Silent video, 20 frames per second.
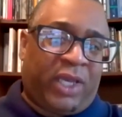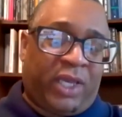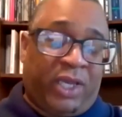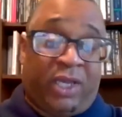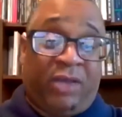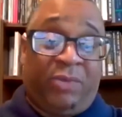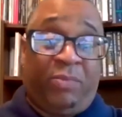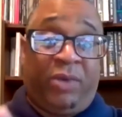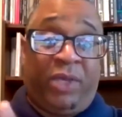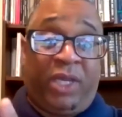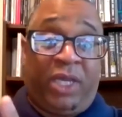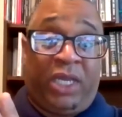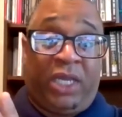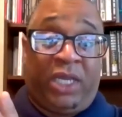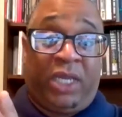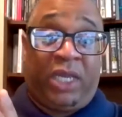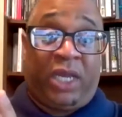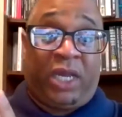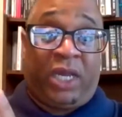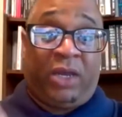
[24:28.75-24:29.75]
he could
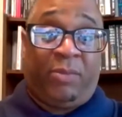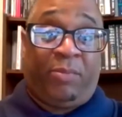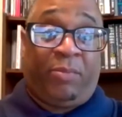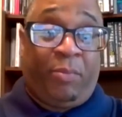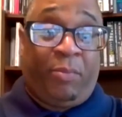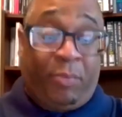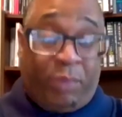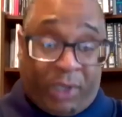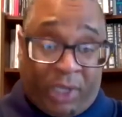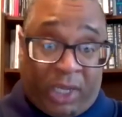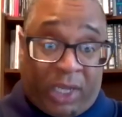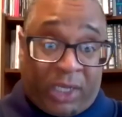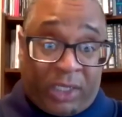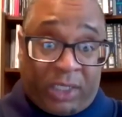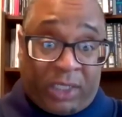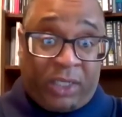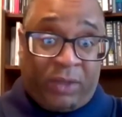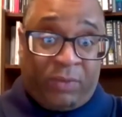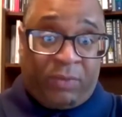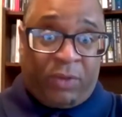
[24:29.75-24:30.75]
be uh,
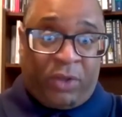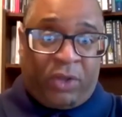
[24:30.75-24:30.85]
blunt,